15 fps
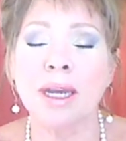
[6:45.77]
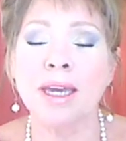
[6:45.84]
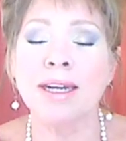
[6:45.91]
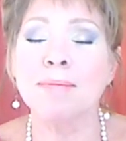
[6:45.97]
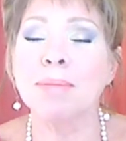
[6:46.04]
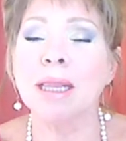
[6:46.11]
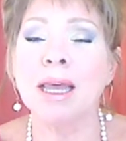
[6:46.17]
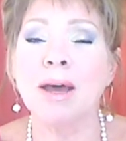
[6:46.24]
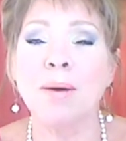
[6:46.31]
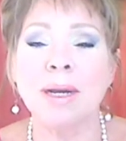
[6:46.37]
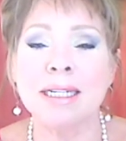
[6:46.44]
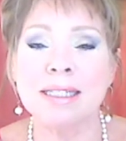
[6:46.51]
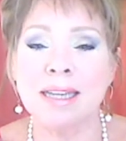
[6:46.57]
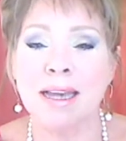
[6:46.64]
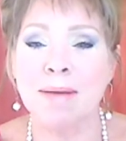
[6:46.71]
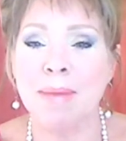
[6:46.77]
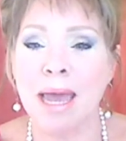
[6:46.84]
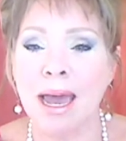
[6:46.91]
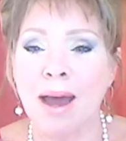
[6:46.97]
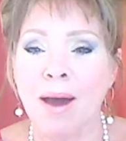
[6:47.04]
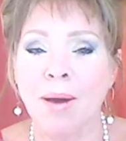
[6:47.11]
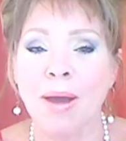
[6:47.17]
we're going to blow it
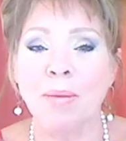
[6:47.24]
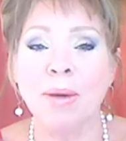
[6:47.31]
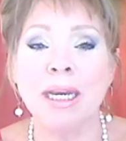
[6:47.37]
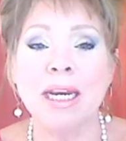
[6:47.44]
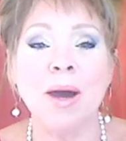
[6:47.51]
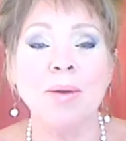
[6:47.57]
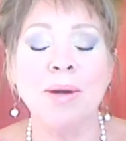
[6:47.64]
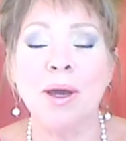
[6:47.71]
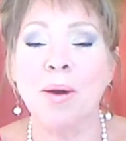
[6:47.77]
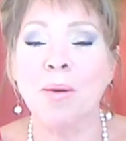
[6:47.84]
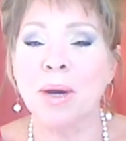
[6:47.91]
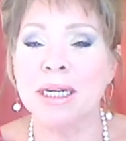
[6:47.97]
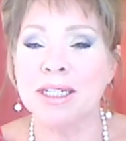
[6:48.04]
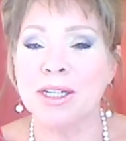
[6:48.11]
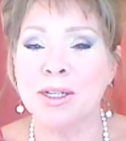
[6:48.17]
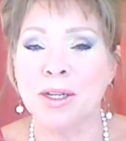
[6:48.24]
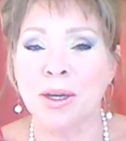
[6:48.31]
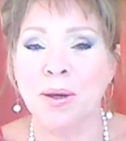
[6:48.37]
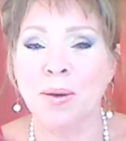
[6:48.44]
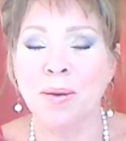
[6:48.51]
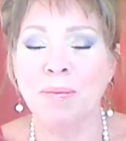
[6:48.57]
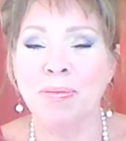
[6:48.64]
somehow, and we don't know what to
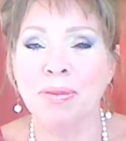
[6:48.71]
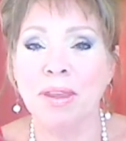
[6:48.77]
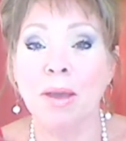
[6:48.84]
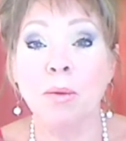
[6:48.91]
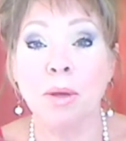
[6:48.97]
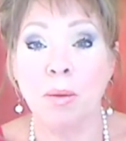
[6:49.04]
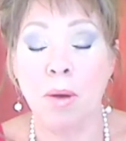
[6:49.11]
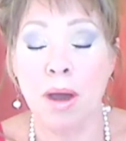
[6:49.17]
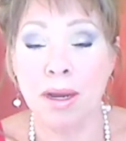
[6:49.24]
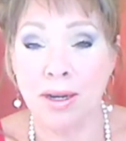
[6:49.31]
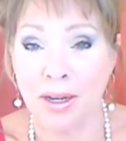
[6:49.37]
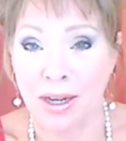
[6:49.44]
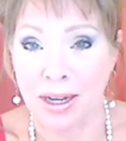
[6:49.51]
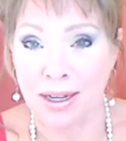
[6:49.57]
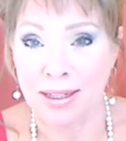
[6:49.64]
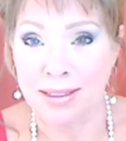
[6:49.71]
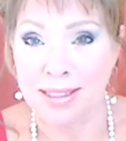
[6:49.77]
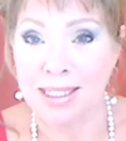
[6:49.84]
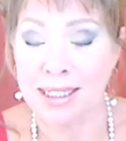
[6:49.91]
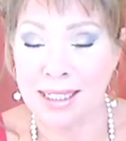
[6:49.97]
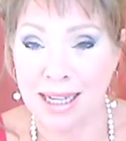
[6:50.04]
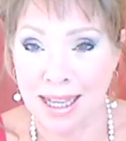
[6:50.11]
do. We want her
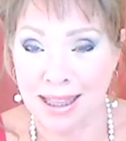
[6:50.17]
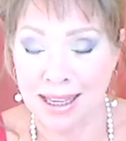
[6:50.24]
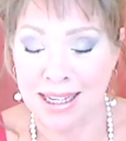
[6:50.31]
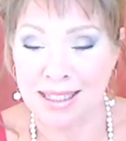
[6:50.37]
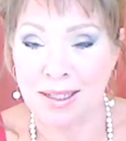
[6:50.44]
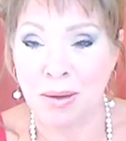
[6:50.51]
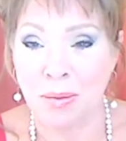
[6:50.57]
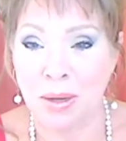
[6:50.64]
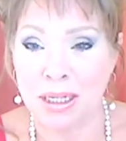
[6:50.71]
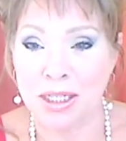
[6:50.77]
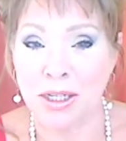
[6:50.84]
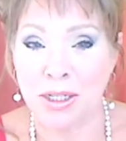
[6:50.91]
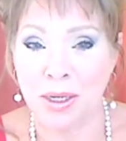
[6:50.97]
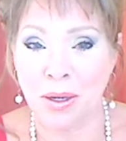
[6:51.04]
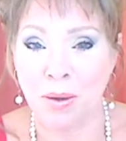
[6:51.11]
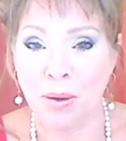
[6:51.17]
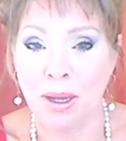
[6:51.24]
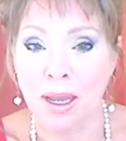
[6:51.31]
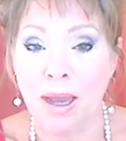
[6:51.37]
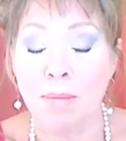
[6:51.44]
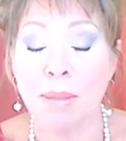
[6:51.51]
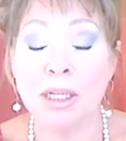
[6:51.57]
to tell us what to do,
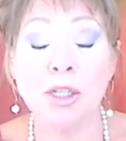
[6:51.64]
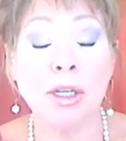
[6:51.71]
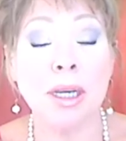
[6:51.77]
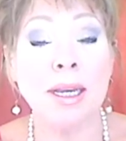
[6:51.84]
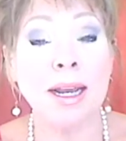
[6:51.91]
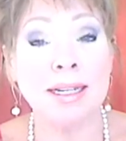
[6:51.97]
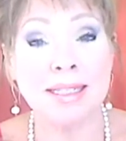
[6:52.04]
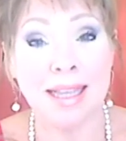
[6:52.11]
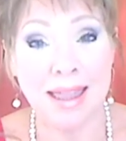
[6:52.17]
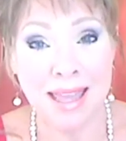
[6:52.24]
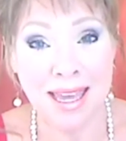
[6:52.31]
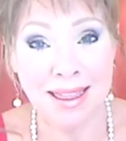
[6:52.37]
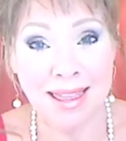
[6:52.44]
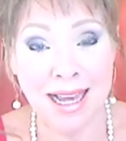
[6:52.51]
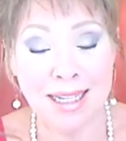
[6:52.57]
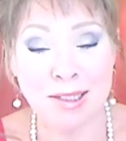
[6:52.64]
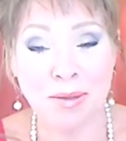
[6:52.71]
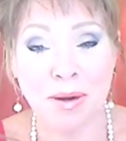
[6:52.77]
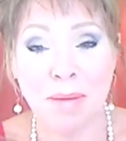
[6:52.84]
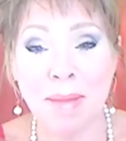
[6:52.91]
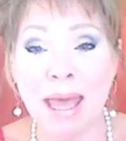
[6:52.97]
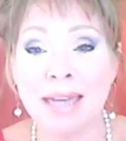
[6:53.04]
but she doesn't think that's
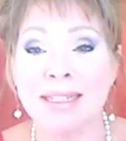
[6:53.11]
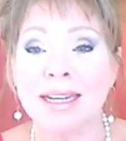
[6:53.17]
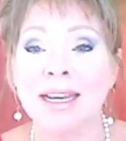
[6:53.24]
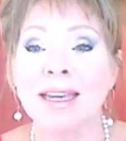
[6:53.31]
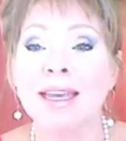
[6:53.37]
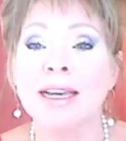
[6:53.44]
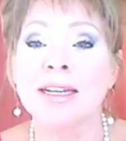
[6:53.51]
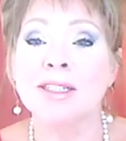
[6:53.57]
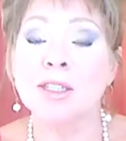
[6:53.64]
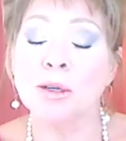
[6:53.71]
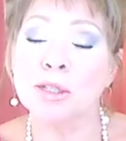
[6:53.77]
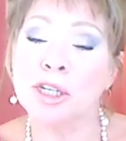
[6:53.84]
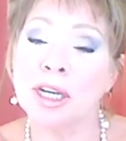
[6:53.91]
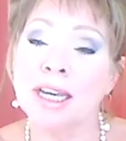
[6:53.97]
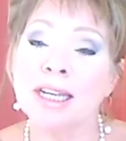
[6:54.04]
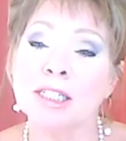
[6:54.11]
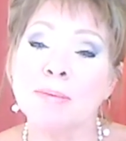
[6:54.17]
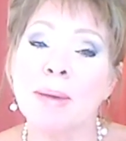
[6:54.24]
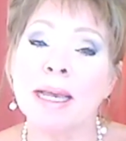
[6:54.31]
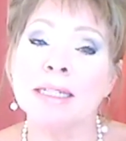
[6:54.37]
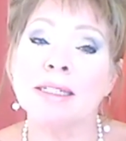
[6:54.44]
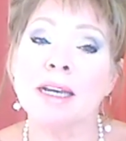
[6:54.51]
romantic. So she
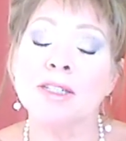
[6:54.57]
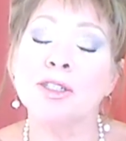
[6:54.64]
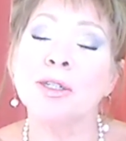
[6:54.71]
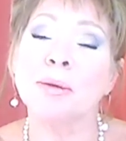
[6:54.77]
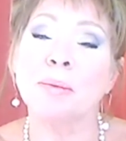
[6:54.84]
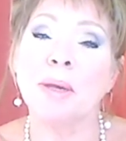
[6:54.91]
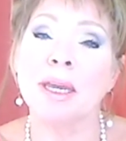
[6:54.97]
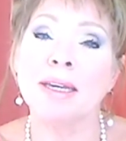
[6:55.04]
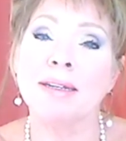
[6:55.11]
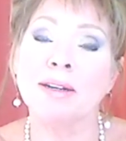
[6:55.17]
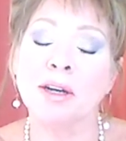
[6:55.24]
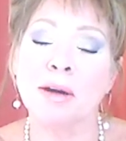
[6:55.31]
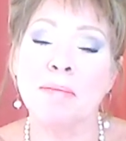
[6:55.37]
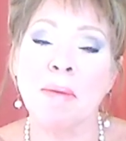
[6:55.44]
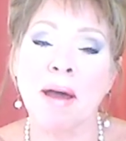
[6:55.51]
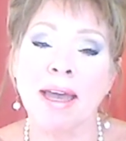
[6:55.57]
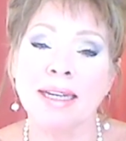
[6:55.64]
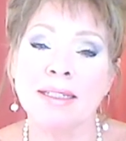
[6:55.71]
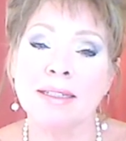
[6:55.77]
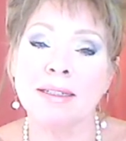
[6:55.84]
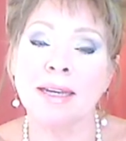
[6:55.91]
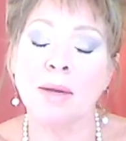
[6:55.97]
expects us to read her
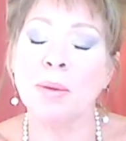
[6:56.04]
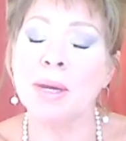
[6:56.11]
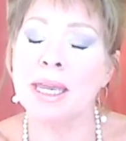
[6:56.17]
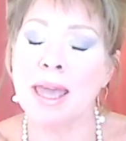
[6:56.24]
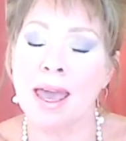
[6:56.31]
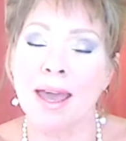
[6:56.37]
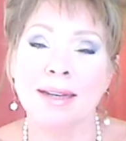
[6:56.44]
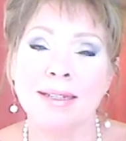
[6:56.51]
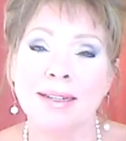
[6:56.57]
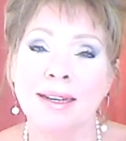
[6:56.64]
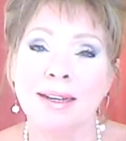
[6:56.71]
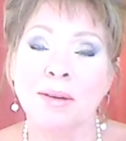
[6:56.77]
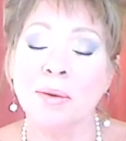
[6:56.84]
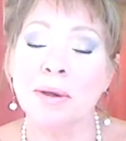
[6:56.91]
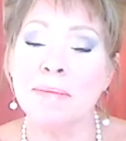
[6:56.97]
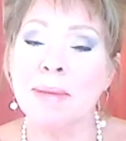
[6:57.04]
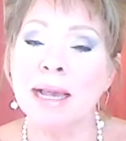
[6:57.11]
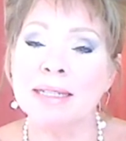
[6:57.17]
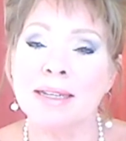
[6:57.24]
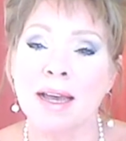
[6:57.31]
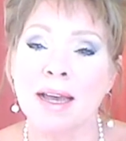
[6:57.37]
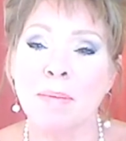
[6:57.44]
mind, and we can't. We
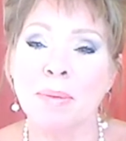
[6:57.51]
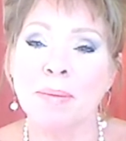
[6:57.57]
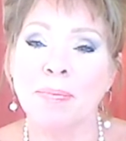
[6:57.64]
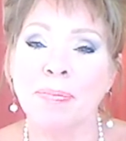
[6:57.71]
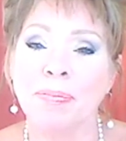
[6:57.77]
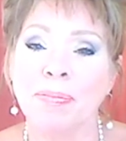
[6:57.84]
mess up.